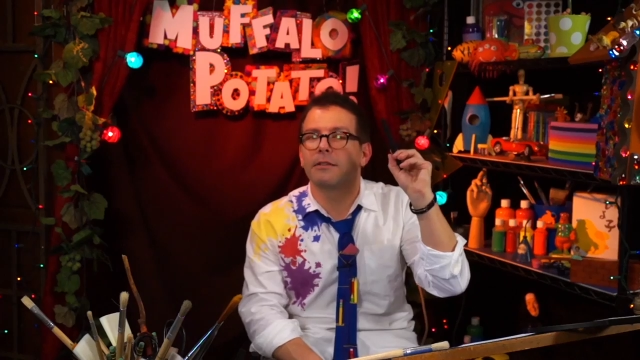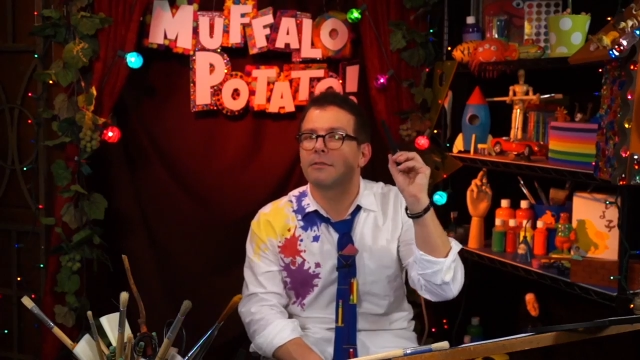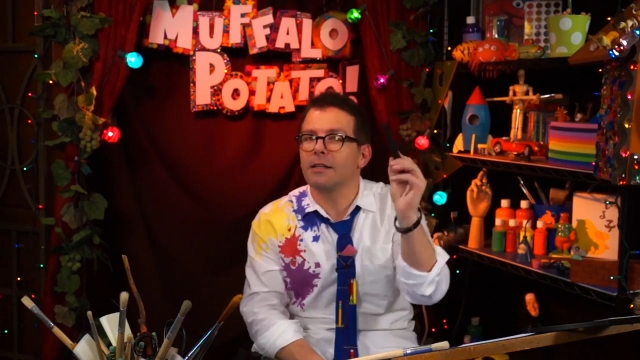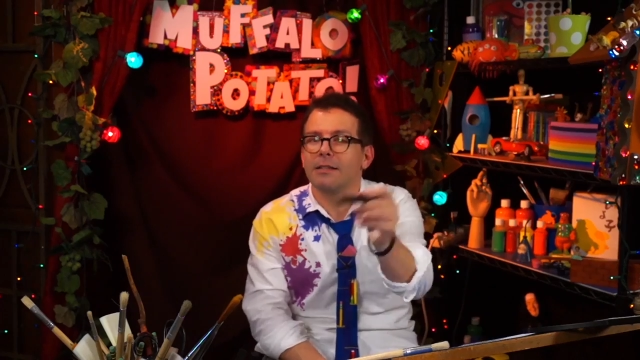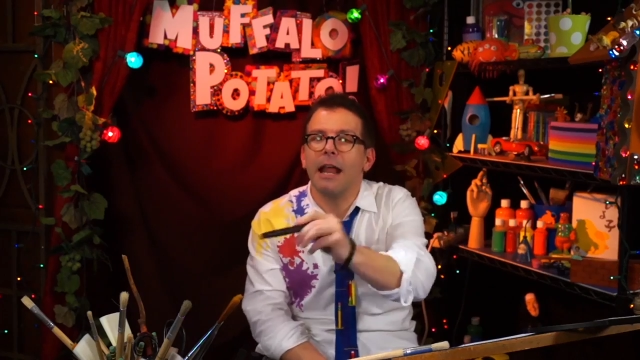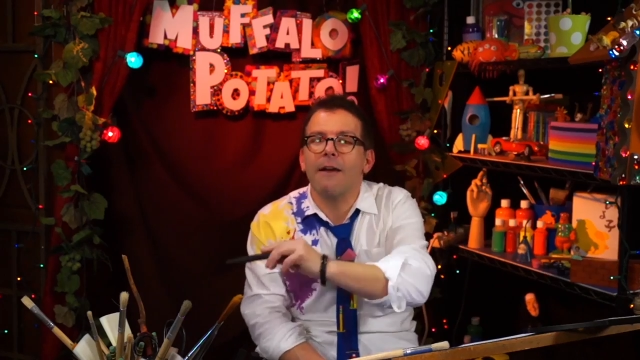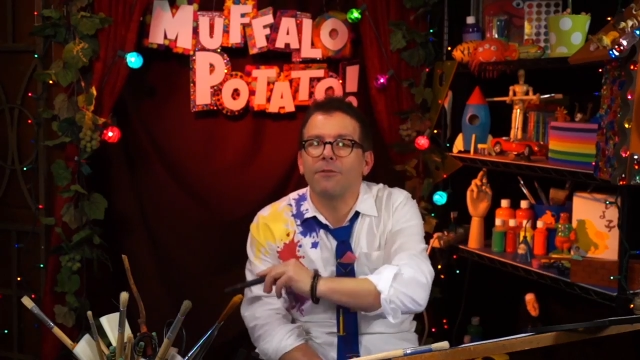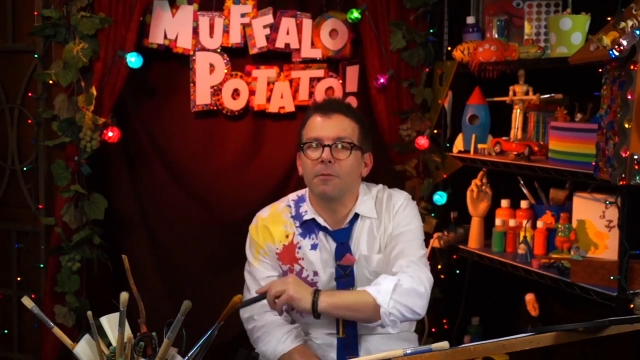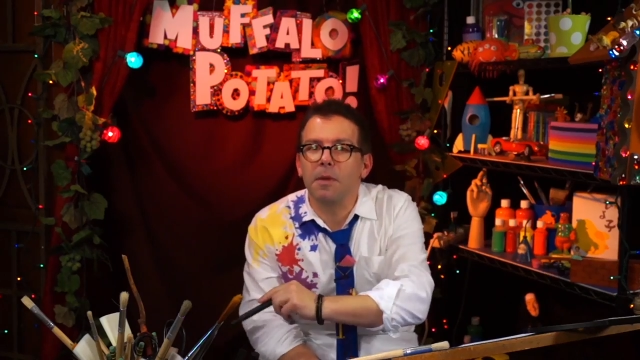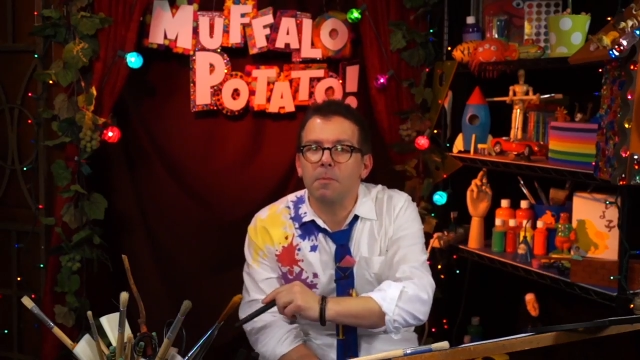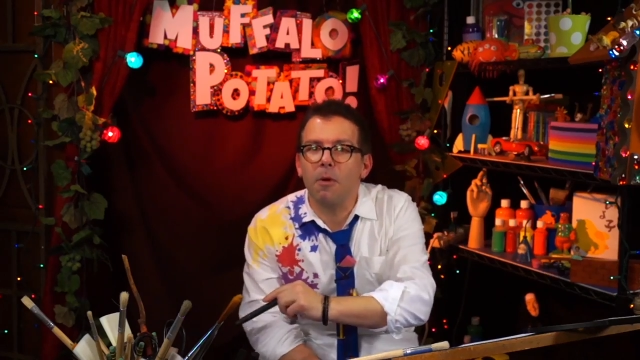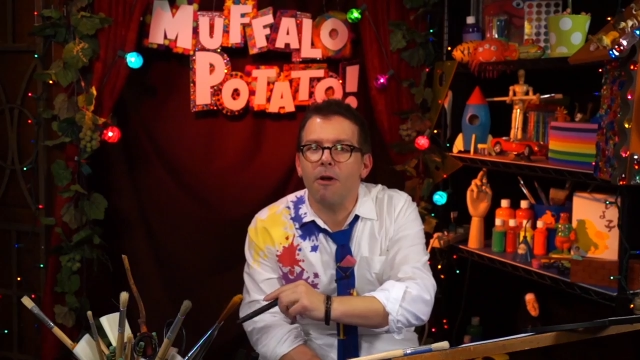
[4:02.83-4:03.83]
it doesn't have to
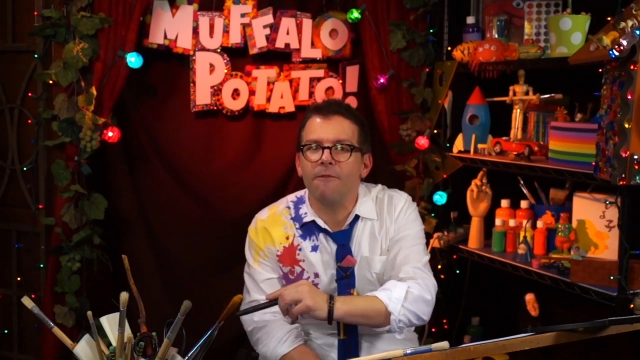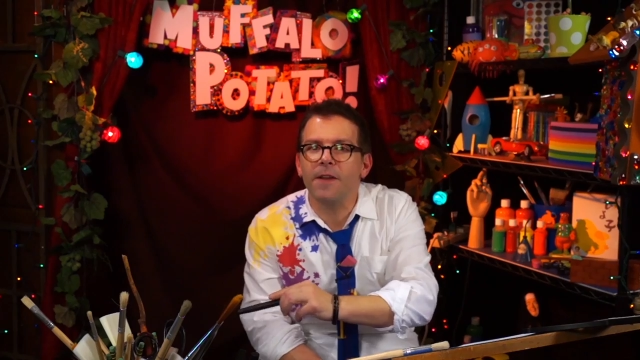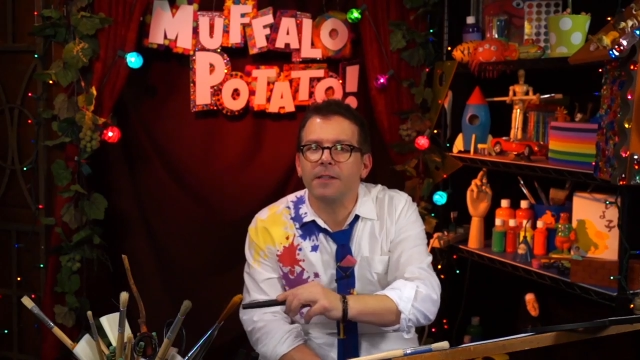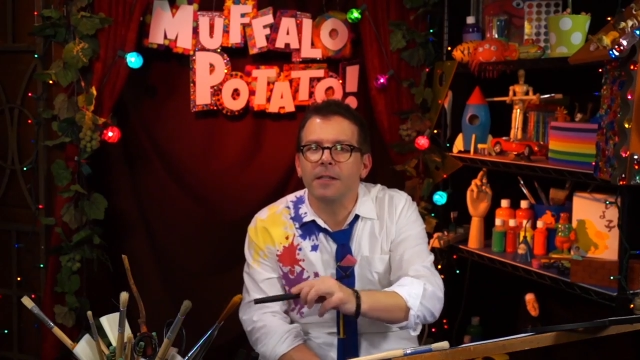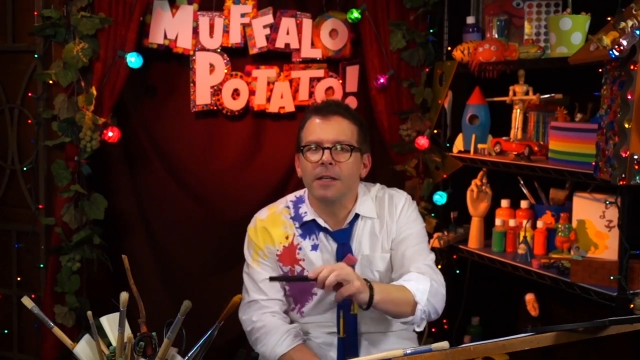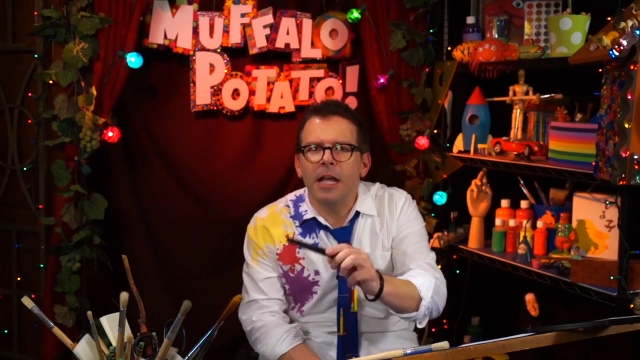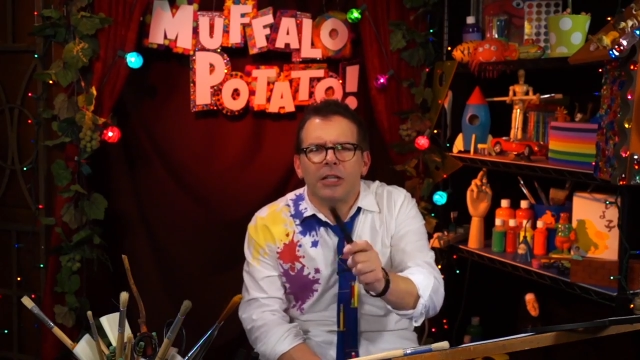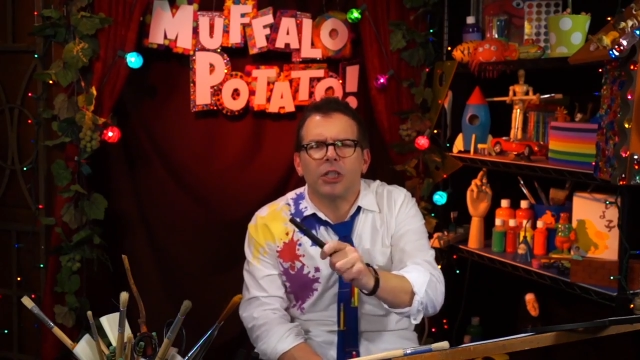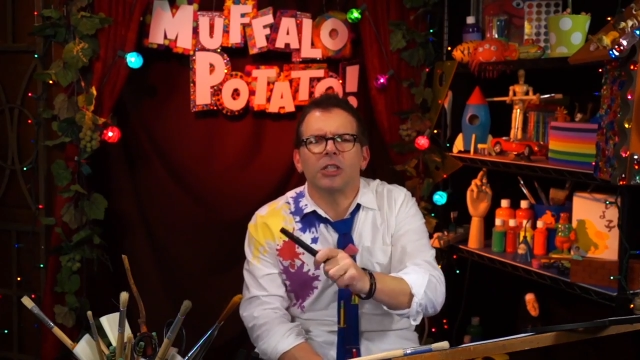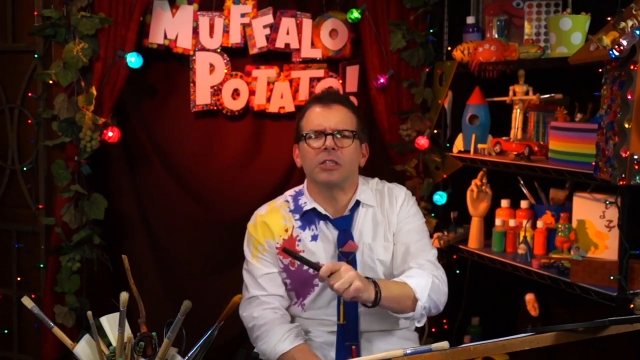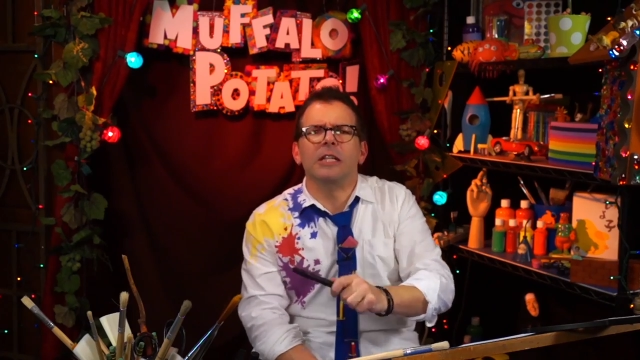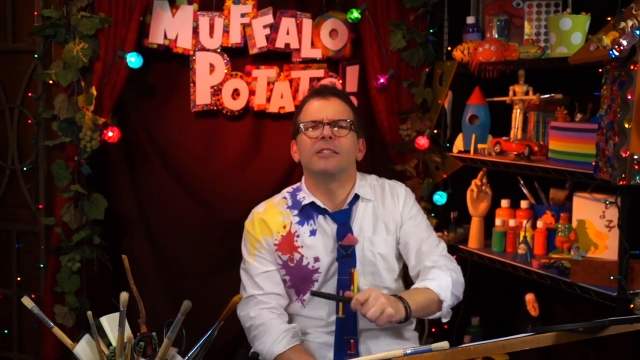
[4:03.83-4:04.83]
be perfect. It
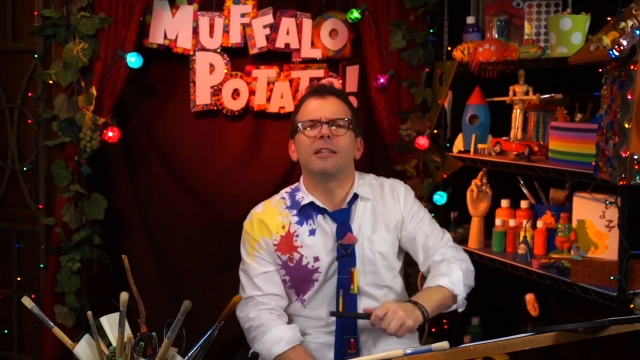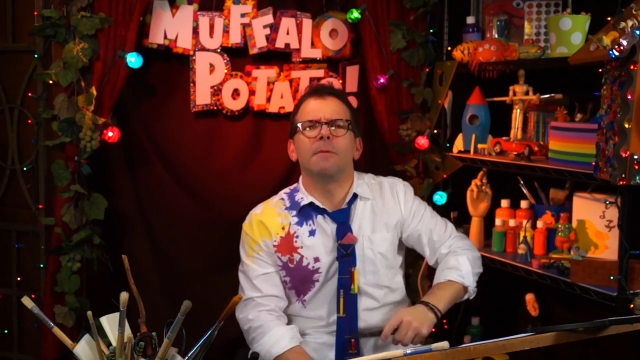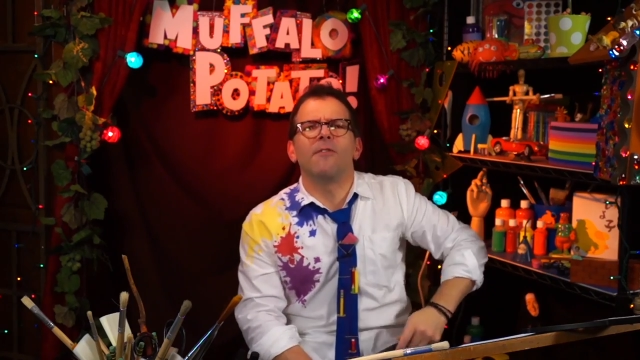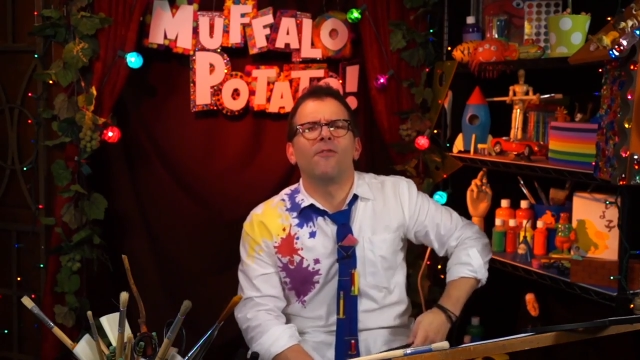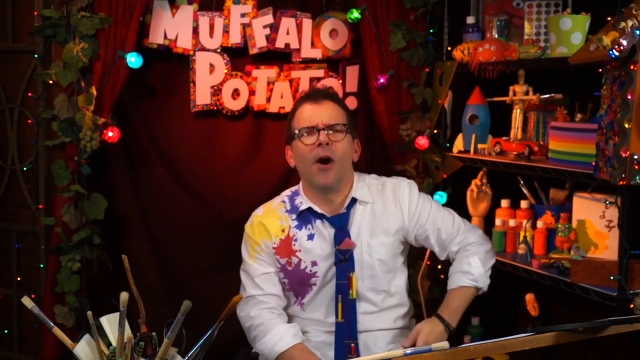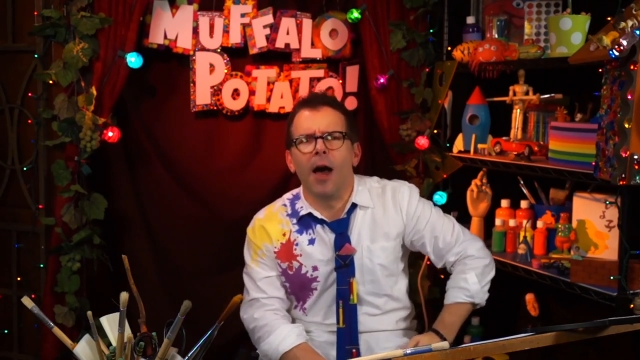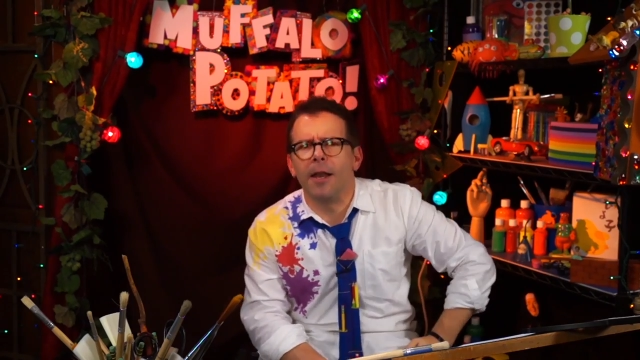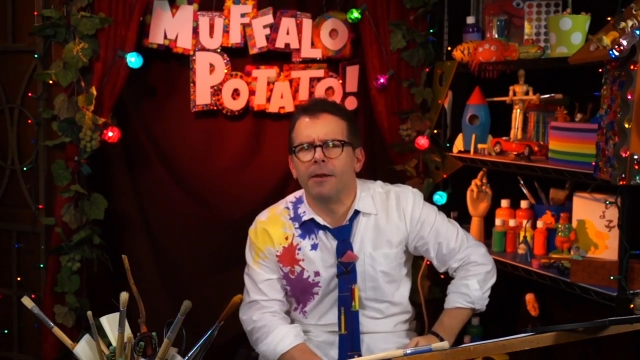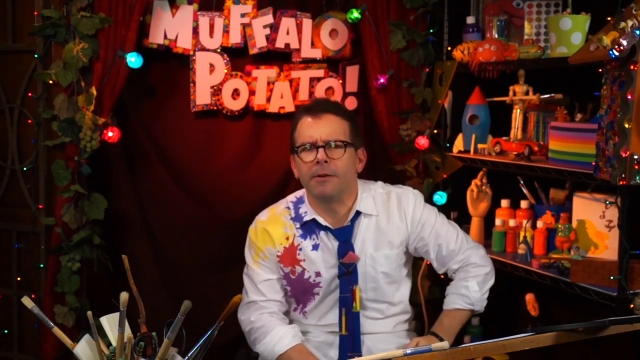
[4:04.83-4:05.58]
just needs to be fun.